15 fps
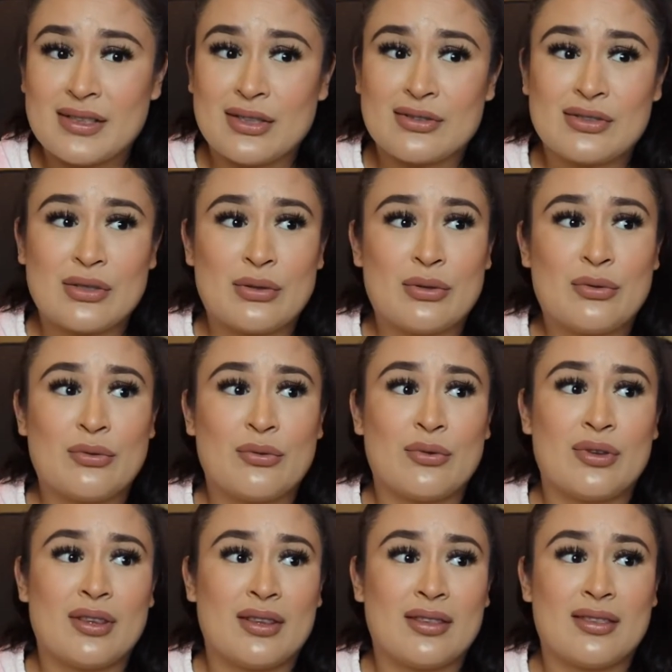
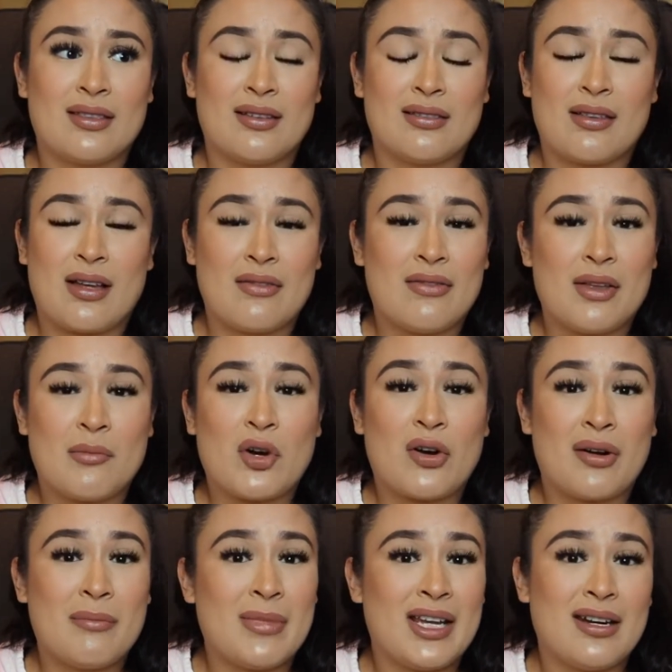so a lot of them
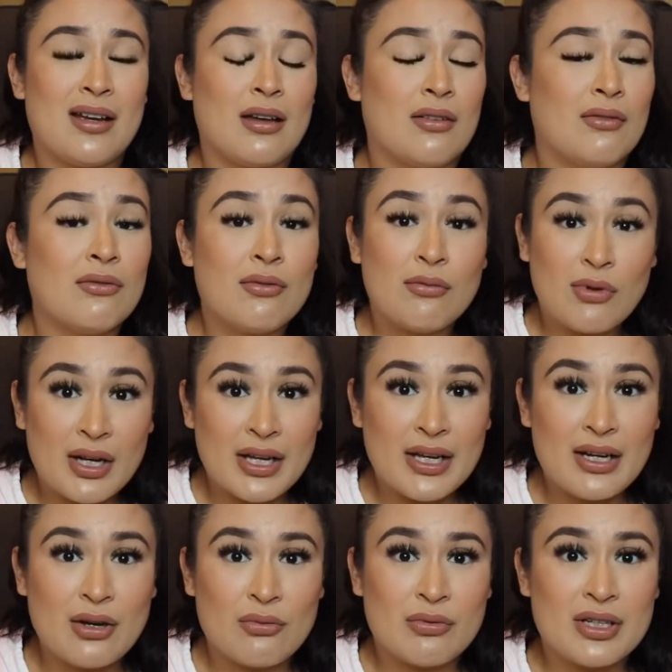are made out of
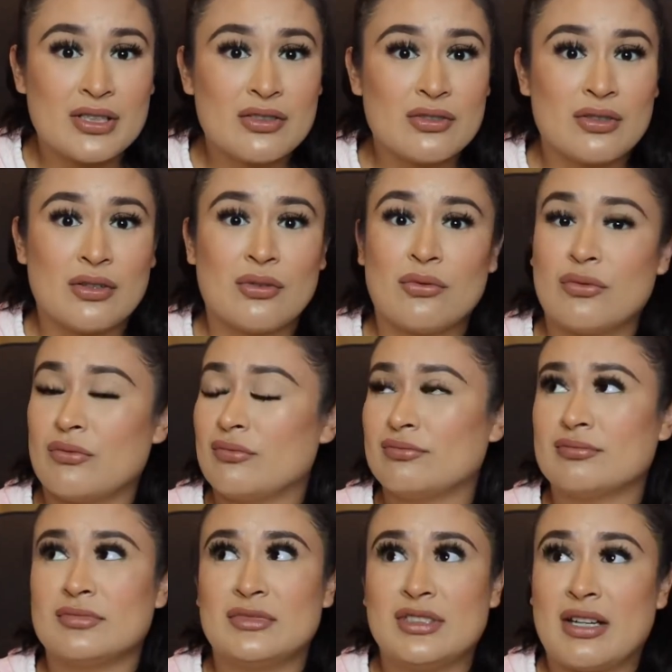wood, which
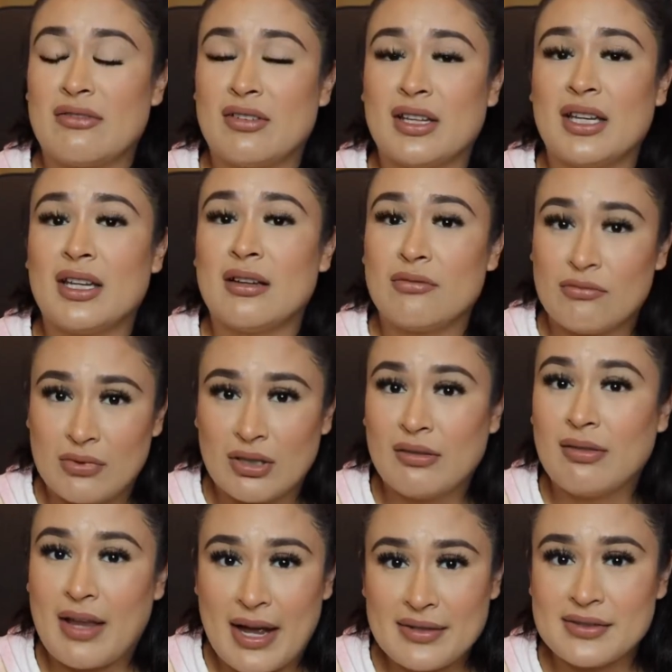definitely will
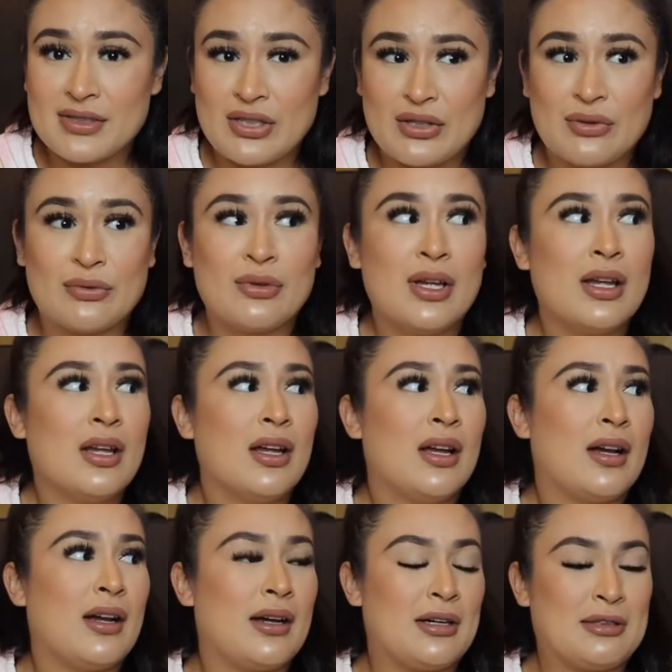last you.
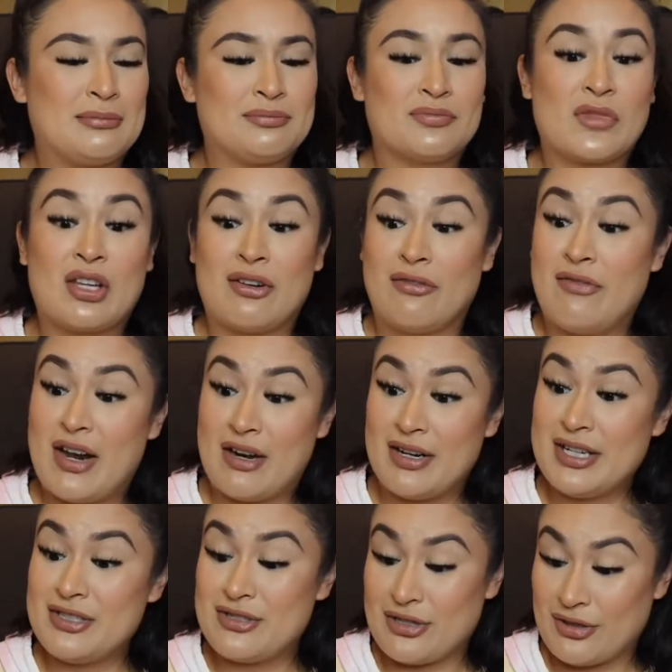They're
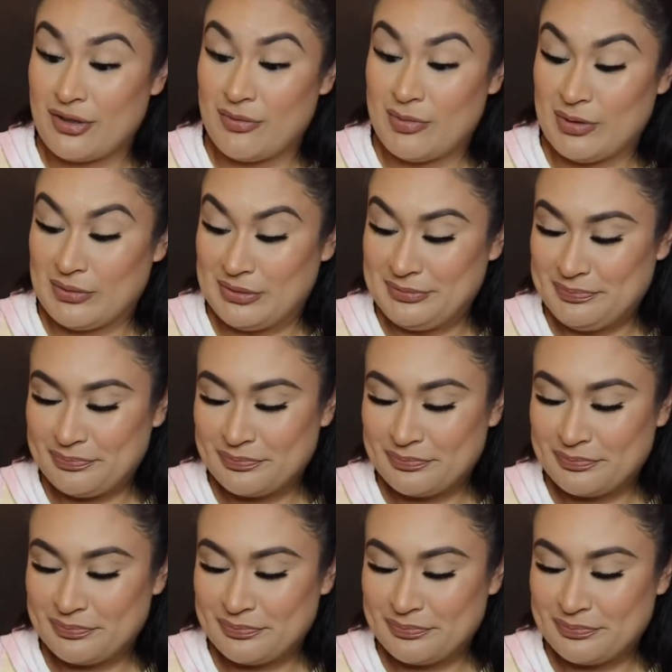very durable,